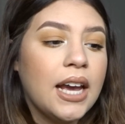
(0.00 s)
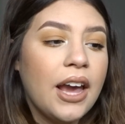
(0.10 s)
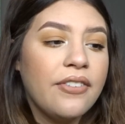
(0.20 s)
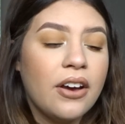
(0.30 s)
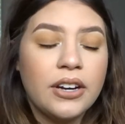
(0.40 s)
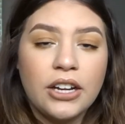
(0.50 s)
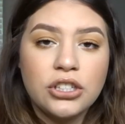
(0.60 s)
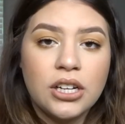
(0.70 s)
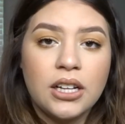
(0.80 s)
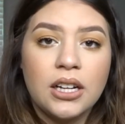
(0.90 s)
a
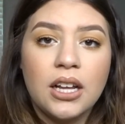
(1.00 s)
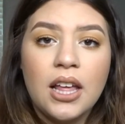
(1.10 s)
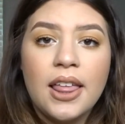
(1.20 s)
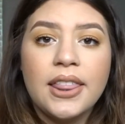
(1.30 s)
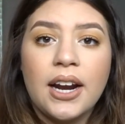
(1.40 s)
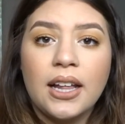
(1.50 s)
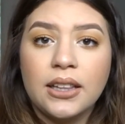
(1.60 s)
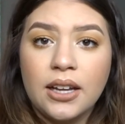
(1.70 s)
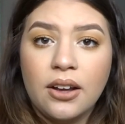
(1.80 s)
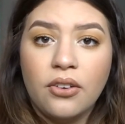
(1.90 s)
foundation that I
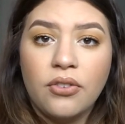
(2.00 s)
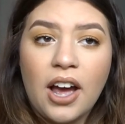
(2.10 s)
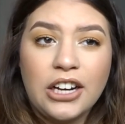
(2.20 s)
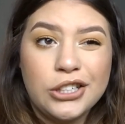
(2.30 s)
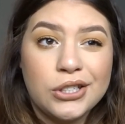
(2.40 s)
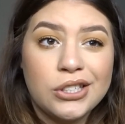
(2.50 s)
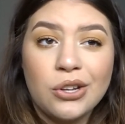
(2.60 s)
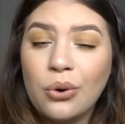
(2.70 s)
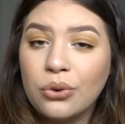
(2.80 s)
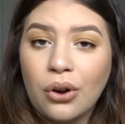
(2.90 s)
love, I just
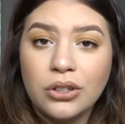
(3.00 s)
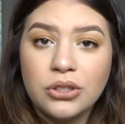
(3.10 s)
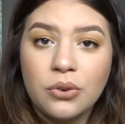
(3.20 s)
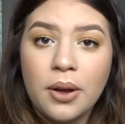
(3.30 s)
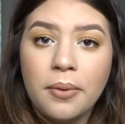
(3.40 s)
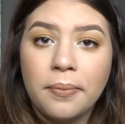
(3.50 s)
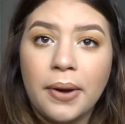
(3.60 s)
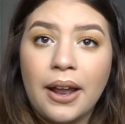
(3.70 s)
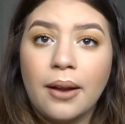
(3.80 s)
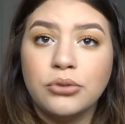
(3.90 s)
hold on to it.
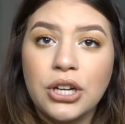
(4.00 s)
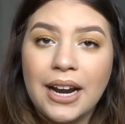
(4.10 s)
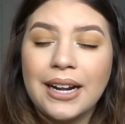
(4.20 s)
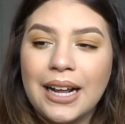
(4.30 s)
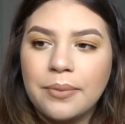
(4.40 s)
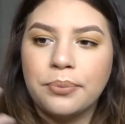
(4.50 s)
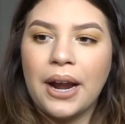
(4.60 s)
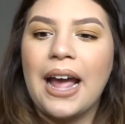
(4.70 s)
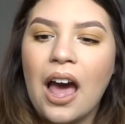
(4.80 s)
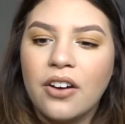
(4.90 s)
But I'm trying to
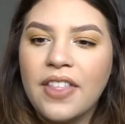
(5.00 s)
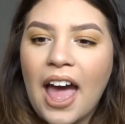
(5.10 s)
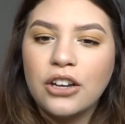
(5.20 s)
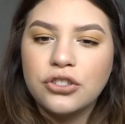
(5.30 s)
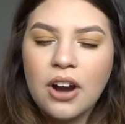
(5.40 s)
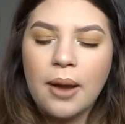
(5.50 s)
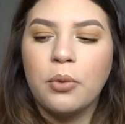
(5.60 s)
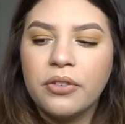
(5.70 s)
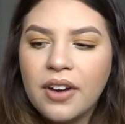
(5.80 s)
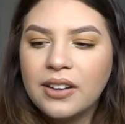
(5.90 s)
break out of that, try
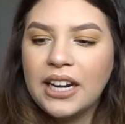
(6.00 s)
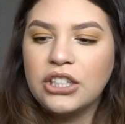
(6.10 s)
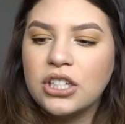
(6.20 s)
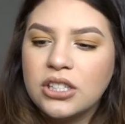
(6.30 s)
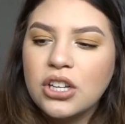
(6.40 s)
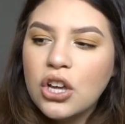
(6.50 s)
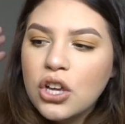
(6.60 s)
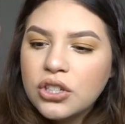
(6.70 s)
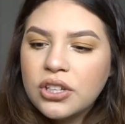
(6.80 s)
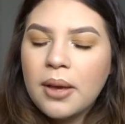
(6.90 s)
more foundations.
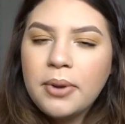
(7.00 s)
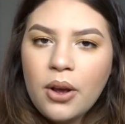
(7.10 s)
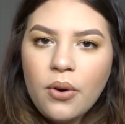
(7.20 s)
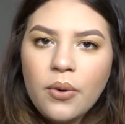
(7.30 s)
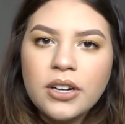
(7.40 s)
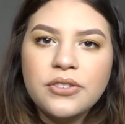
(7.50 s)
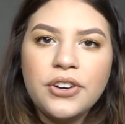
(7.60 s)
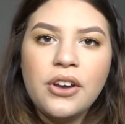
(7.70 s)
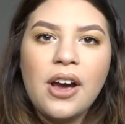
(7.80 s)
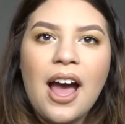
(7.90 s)
So let me know what works for
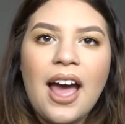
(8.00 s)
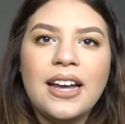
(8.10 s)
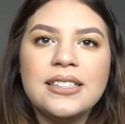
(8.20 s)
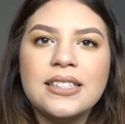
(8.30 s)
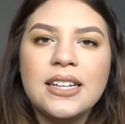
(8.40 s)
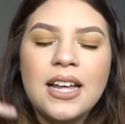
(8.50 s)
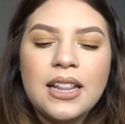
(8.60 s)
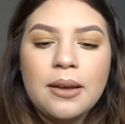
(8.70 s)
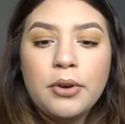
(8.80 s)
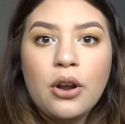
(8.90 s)
you guys.
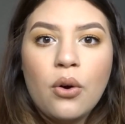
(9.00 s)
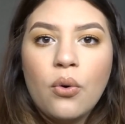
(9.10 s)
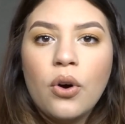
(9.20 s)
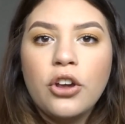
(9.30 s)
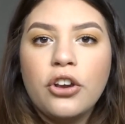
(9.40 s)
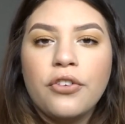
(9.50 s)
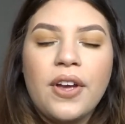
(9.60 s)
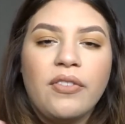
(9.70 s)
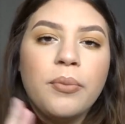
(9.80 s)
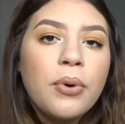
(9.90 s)
Let me know your
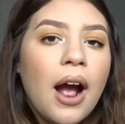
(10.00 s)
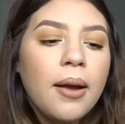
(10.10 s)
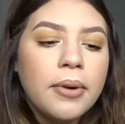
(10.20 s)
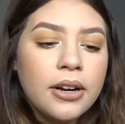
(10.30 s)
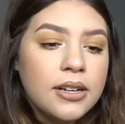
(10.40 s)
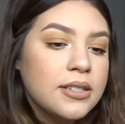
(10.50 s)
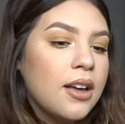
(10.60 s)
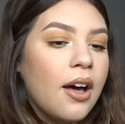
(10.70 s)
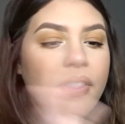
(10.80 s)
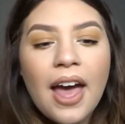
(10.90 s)
favorite primers,
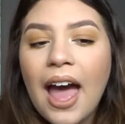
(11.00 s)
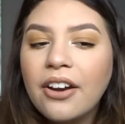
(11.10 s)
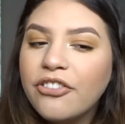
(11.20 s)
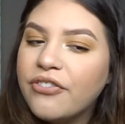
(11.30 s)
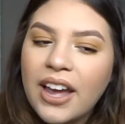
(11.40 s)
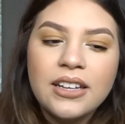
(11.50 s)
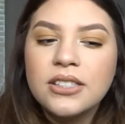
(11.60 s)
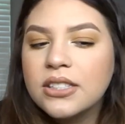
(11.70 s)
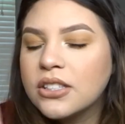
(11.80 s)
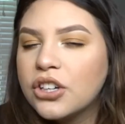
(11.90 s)
all that
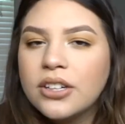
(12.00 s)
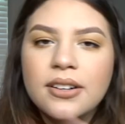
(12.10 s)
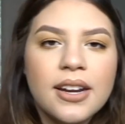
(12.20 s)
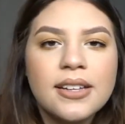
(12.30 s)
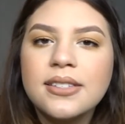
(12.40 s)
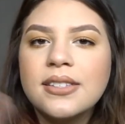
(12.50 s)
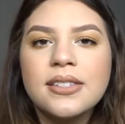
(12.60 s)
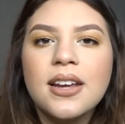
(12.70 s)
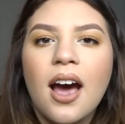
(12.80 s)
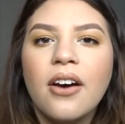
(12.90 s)
face goodness
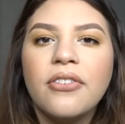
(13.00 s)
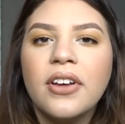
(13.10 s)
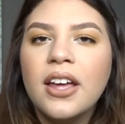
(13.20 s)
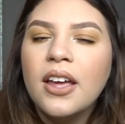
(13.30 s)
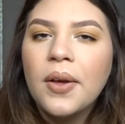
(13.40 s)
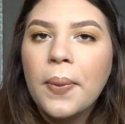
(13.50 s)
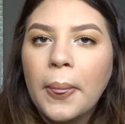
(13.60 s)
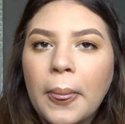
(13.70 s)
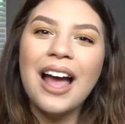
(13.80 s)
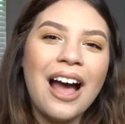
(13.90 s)
stuff.
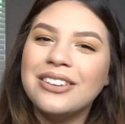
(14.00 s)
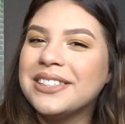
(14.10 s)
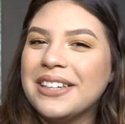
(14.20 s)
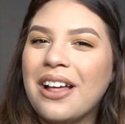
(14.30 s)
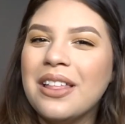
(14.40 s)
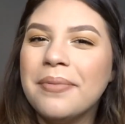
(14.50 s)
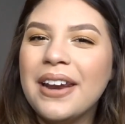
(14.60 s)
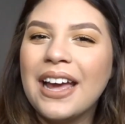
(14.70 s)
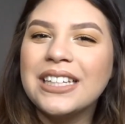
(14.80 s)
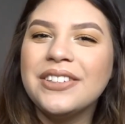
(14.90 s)
I'll see y'all in my
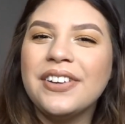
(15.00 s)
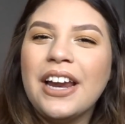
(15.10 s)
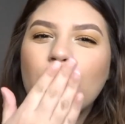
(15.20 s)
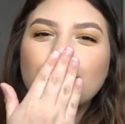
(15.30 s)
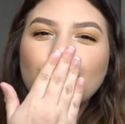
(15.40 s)
next video.